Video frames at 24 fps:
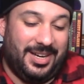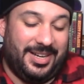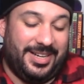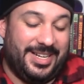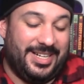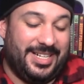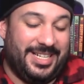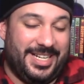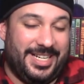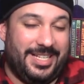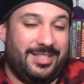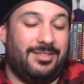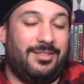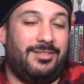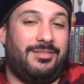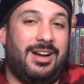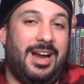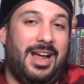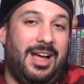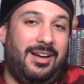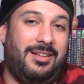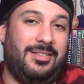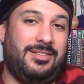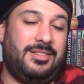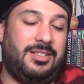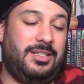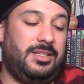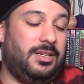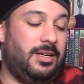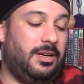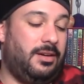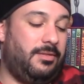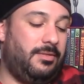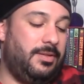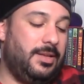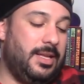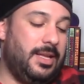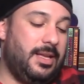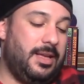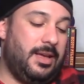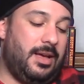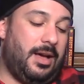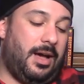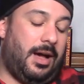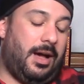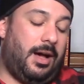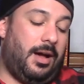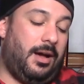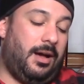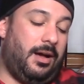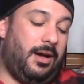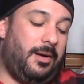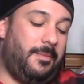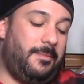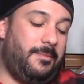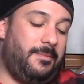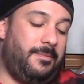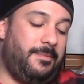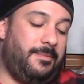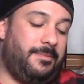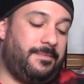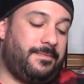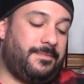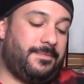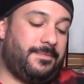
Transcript: in either round. You know, and